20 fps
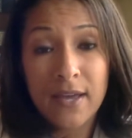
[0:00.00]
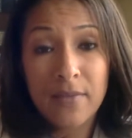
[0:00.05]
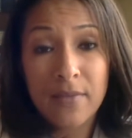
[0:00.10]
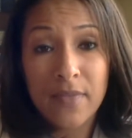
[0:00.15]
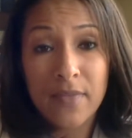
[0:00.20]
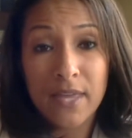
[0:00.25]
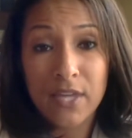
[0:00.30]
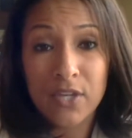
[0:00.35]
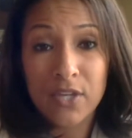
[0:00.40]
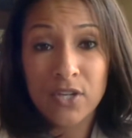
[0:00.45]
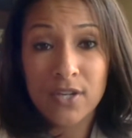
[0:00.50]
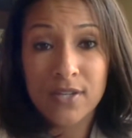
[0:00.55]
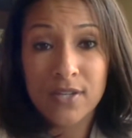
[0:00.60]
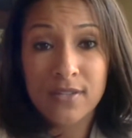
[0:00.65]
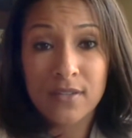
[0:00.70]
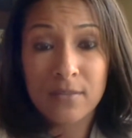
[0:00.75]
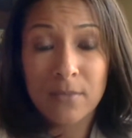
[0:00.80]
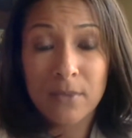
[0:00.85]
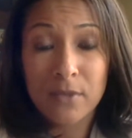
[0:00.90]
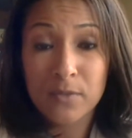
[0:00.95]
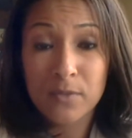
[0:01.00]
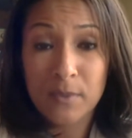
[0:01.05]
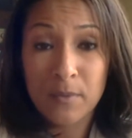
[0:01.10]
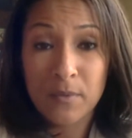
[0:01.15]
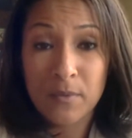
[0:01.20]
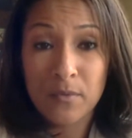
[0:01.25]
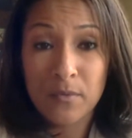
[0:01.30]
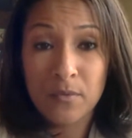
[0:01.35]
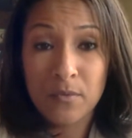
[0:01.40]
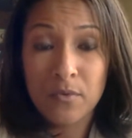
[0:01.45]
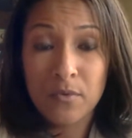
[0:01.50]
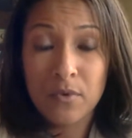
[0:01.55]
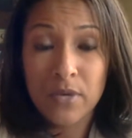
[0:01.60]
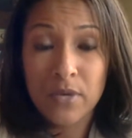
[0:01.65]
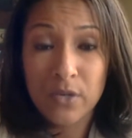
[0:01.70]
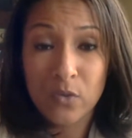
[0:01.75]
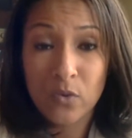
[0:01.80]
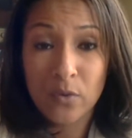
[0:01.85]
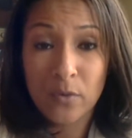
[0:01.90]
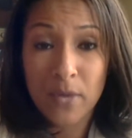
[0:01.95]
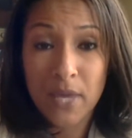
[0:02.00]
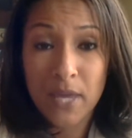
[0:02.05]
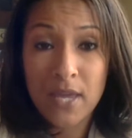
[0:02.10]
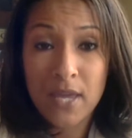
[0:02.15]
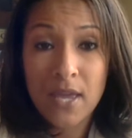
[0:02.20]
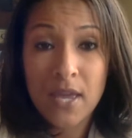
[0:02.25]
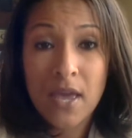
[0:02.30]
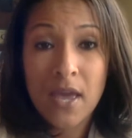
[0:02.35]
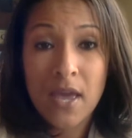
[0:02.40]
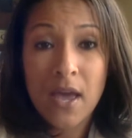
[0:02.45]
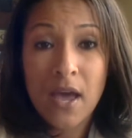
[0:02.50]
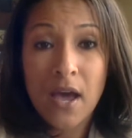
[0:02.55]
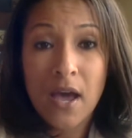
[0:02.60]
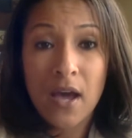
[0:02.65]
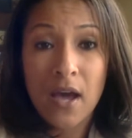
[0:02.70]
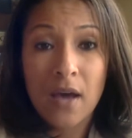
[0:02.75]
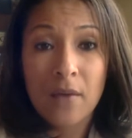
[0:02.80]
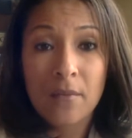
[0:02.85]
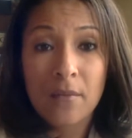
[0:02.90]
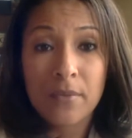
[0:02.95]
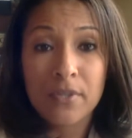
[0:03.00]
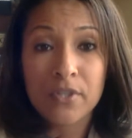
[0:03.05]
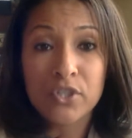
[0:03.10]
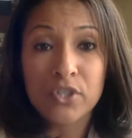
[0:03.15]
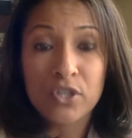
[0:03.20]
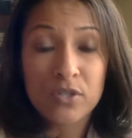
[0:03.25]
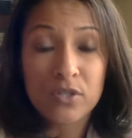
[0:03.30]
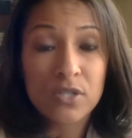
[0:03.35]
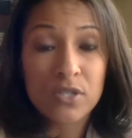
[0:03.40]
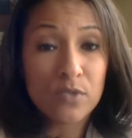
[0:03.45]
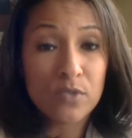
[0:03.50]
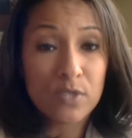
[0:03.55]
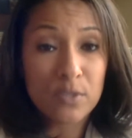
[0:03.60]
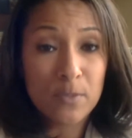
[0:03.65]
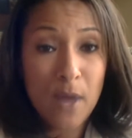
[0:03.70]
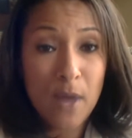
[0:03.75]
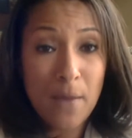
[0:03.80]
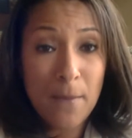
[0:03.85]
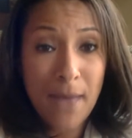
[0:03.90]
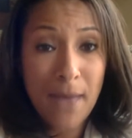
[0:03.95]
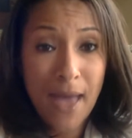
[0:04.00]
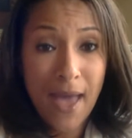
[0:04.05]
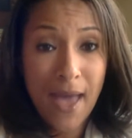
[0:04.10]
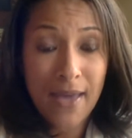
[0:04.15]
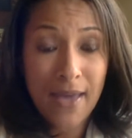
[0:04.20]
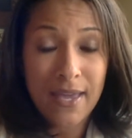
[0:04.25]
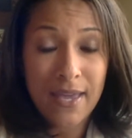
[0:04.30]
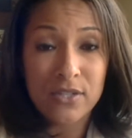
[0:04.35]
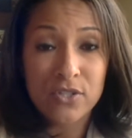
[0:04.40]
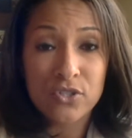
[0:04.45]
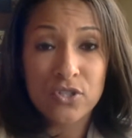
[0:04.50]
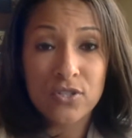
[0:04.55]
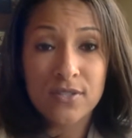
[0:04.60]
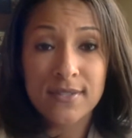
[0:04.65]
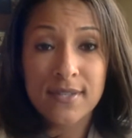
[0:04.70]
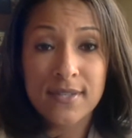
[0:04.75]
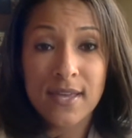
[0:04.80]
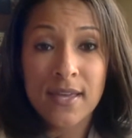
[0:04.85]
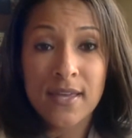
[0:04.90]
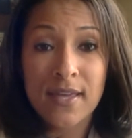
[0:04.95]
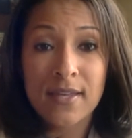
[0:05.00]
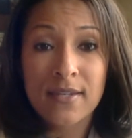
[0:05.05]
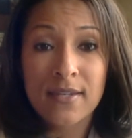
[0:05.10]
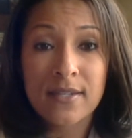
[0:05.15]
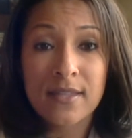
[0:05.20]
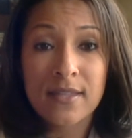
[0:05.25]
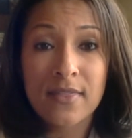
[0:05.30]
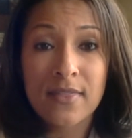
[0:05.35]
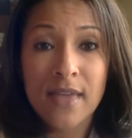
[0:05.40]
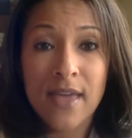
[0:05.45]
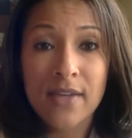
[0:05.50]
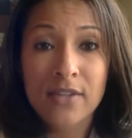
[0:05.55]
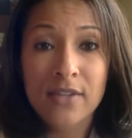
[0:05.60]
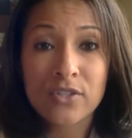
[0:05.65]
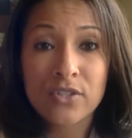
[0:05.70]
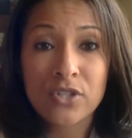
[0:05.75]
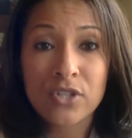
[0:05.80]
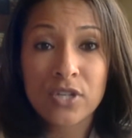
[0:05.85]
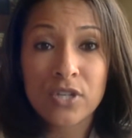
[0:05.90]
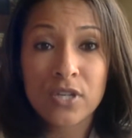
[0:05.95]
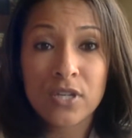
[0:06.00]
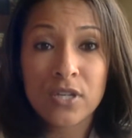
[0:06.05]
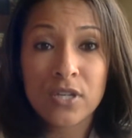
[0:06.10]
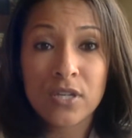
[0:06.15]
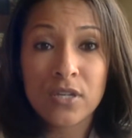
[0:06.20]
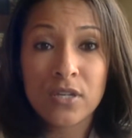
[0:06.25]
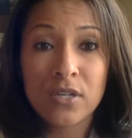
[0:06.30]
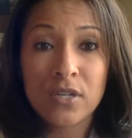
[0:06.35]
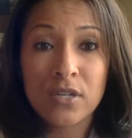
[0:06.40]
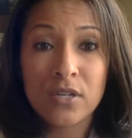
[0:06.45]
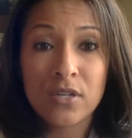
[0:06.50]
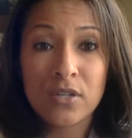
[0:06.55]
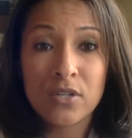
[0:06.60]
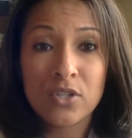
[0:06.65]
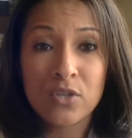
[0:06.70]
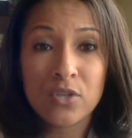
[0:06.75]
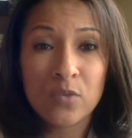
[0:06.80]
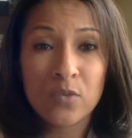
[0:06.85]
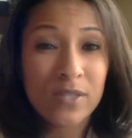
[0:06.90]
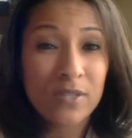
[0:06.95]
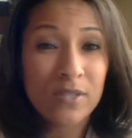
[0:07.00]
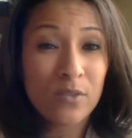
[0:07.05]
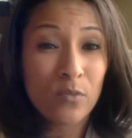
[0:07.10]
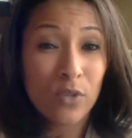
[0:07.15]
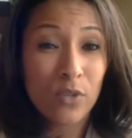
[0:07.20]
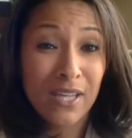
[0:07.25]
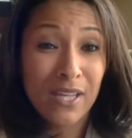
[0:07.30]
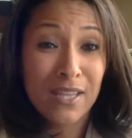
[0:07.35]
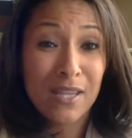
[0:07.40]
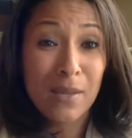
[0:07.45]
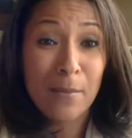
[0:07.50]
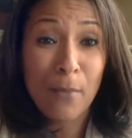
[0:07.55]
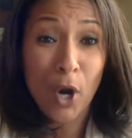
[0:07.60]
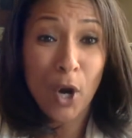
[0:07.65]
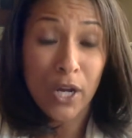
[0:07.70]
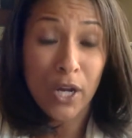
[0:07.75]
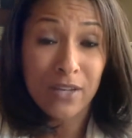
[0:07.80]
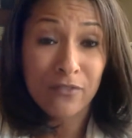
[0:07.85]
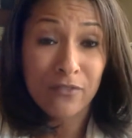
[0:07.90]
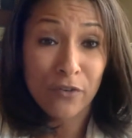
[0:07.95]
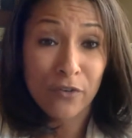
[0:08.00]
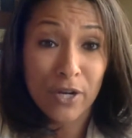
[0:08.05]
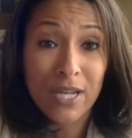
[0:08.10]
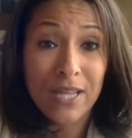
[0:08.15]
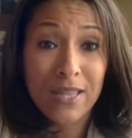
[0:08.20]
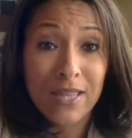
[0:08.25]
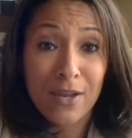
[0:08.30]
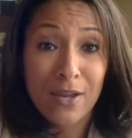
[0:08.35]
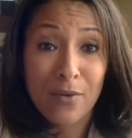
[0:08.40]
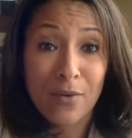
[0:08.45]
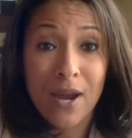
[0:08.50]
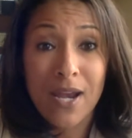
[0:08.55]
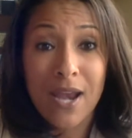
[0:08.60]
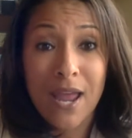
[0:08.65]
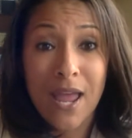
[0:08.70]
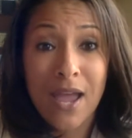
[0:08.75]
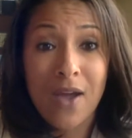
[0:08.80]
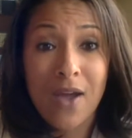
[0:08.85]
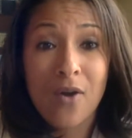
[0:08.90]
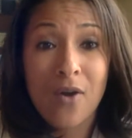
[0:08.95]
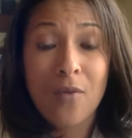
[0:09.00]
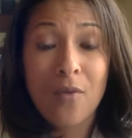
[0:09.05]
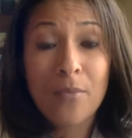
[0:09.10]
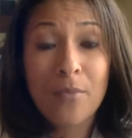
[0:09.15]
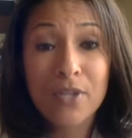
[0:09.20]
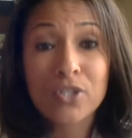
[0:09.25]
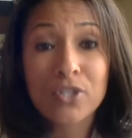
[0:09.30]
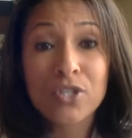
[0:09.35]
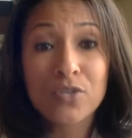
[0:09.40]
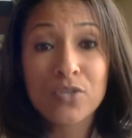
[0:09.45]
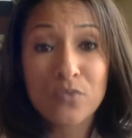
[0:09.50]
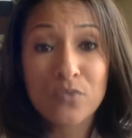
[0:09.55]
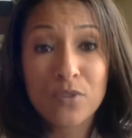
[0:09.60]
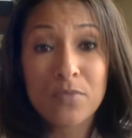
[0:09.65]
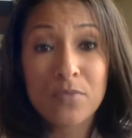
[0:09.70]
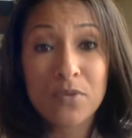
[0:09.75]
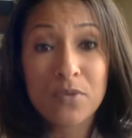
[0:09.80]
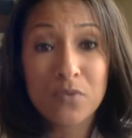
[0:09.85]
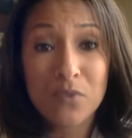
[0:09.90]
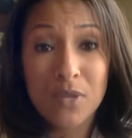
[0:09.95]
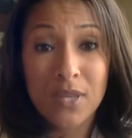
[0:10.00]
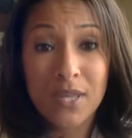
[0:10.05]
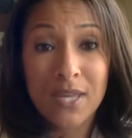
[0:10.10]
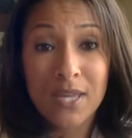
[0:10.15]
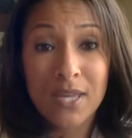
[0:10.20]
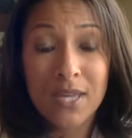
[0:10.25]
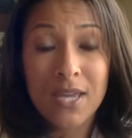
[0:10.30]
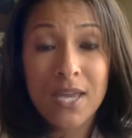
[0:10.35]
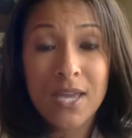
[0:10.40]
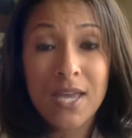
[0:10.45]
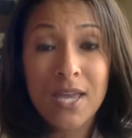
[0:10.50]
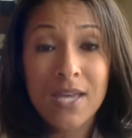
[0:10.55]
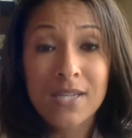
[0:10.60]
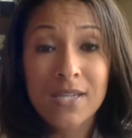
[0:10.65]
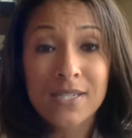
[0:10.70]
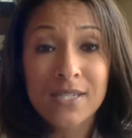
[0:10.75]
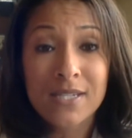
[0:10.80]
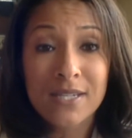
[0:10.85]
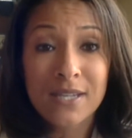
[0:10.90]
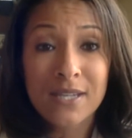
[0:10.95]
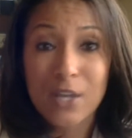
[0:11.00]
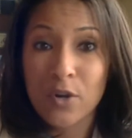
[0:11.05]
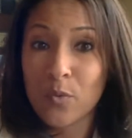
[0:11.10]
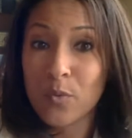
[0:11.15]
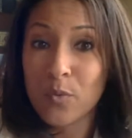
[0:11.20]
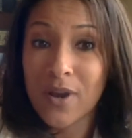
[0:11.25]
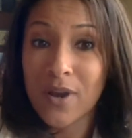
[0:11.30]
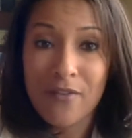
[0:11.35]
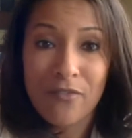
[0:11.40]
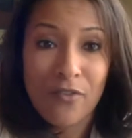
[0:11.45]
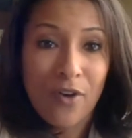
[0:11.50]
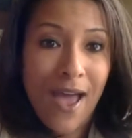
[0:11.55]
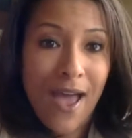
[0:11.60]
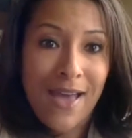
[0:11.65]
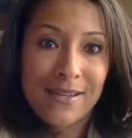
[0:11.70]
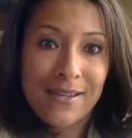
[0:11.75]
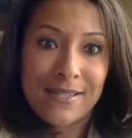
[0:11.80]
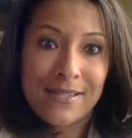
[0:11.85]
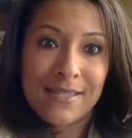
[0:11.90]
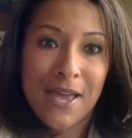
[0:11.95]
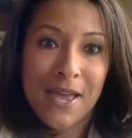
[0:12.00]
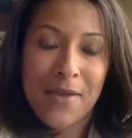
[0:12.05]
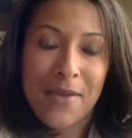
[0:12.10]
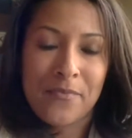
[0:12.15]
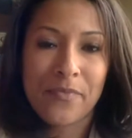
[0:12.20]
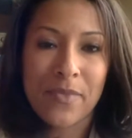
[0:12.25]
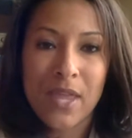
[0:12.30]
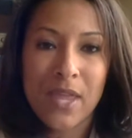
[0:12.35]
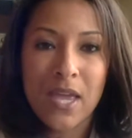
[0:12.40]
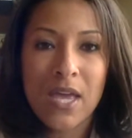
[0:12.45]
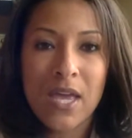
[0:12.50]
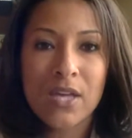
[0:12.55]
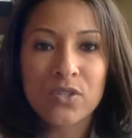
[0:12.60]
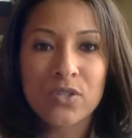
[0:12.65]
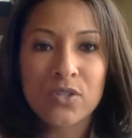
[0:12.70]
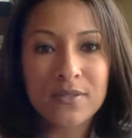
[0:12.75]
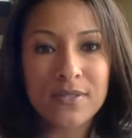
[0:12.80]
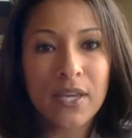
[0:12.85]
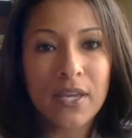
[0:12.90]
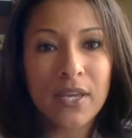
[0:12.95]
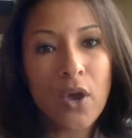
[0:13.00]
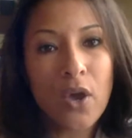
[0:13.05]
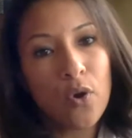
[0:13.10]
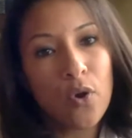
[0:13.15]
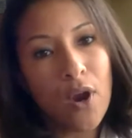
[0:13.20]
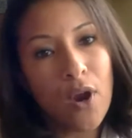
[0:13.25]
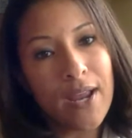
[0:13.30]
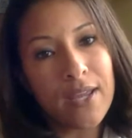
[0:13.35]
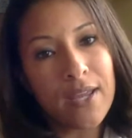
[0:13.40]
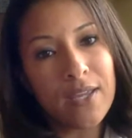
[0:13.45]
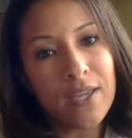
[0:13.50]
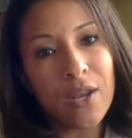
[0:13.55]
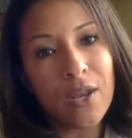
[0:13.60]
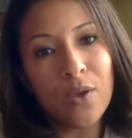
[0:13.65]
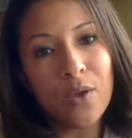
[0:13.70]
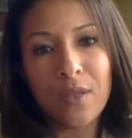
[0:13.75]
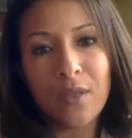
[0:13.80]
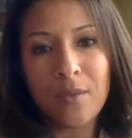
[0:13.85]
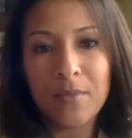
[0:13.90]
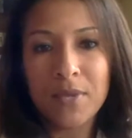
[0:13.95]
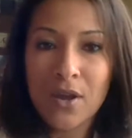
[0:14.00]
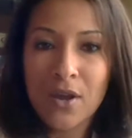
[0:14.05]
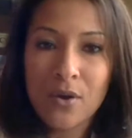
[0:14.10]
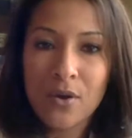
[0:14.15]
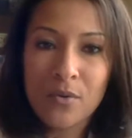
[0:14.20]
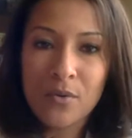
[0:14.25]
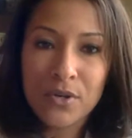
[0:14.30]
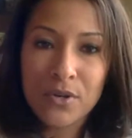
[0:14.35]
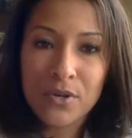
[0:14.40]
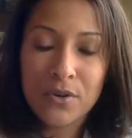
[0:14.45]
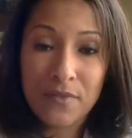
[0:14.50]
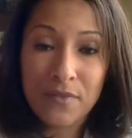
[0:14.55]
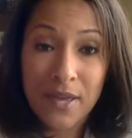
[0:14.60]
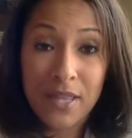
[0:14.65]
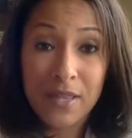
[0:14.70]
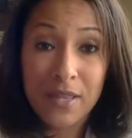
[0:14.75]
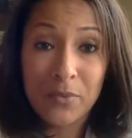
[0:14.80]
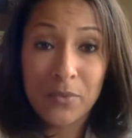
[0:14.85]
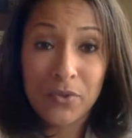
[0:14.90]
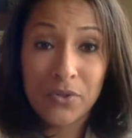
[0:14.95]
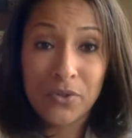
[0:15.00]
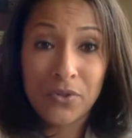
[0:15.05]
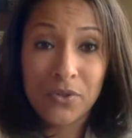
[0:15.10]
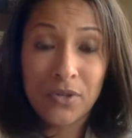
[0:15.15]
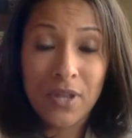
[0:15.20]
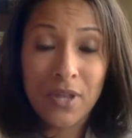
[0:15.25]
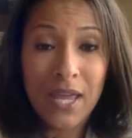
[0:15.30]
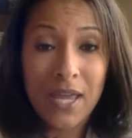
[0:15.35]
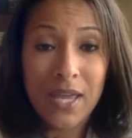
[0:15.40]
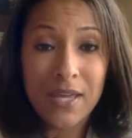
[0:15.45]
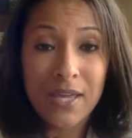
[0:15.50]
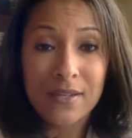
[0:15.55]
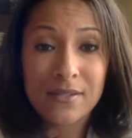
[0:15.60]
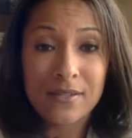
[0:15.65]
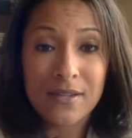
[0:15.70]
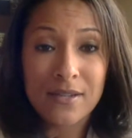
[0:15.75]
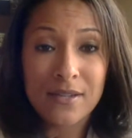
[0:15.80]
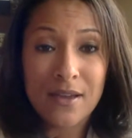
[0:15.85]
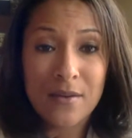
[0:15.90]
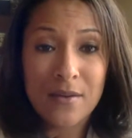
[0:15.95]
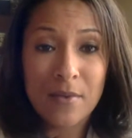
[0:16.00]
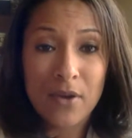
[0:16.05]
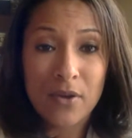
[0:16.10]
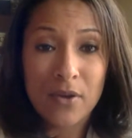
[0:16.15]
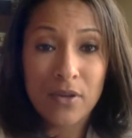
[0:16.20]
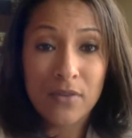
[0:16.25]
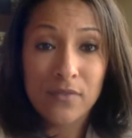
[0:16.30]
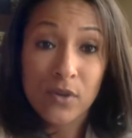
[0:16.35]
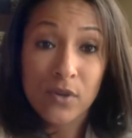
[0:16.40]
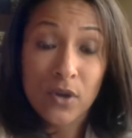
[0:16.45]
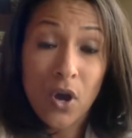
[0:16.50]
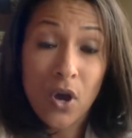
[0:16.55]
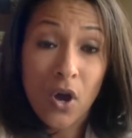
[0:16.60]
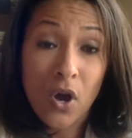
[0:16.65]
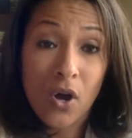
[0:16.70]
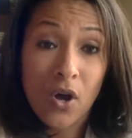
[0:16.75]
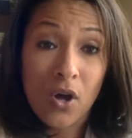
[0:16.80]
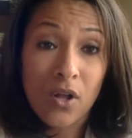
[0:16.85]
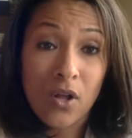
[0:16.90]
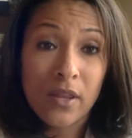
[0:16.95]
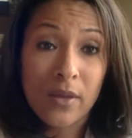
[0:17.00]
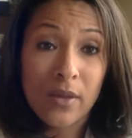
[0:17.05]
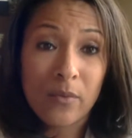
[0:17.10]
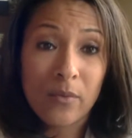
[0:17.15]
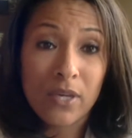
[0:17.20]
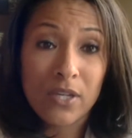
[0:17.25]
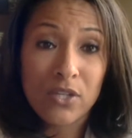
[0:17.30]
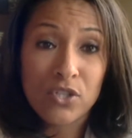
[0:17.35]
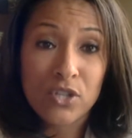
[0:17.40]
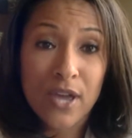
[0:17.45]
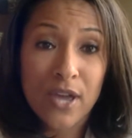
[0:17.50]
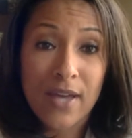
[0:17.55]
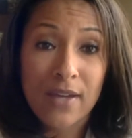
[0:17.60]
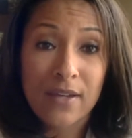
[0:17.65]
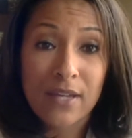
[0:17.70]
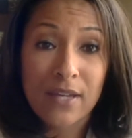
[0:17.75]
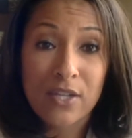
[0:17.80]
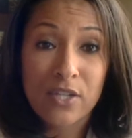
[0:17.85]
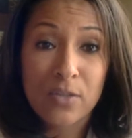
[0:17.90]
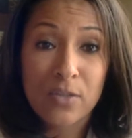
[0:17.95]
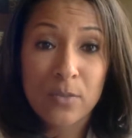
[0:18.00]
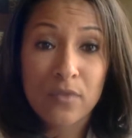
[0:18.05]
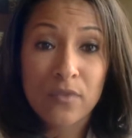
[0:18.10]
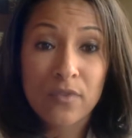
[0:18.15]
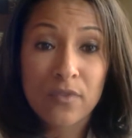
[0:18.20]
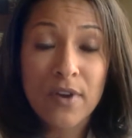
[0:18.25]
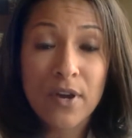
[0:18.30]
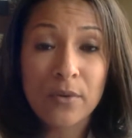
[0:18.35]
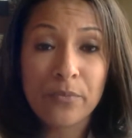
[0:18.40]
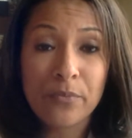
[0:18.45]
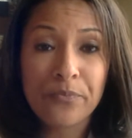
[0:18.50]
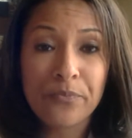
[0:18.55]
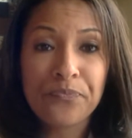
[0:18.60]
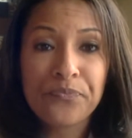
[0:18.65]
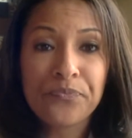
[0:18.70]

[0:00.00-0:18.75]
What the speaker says: Thank goodness. Most people will ignore me. But she did respond back, and she said that she wasn't really in the market for anything right now, but she would be willing to hear whatever I had to say. So I was like, oh, great. Let me know when you're available, and I'll give you a call and we can chat and catch up over the phone.